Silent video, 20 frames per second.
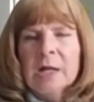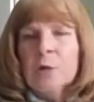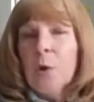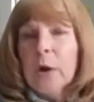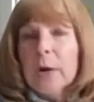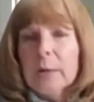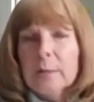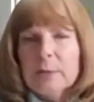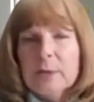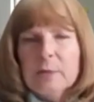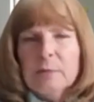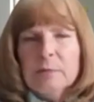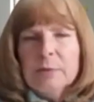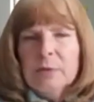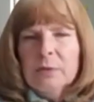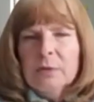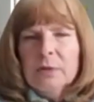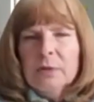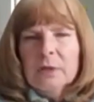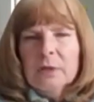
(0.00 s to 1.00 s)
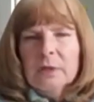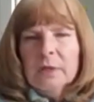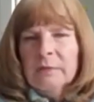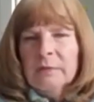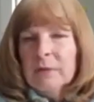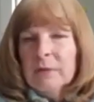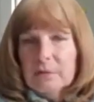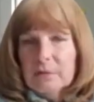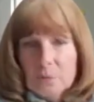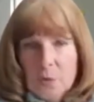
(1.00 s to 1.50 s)
quantum computing,
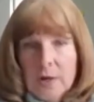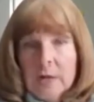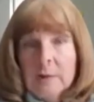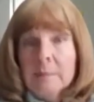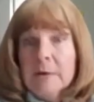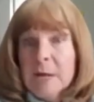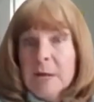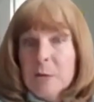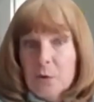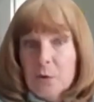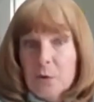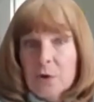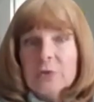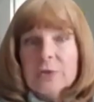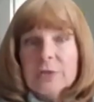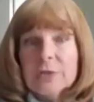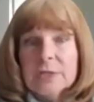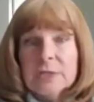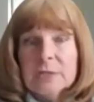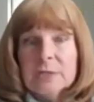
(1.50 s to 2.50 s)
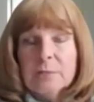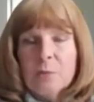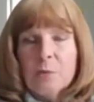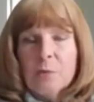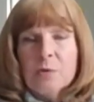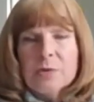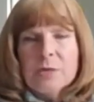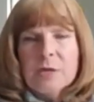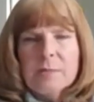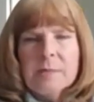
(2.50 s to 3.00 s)
and the quantum networks that
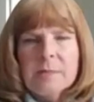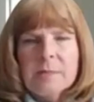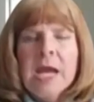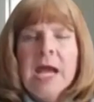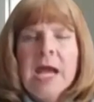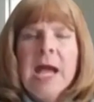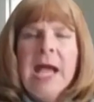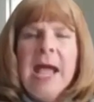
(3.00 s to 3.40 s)
support them.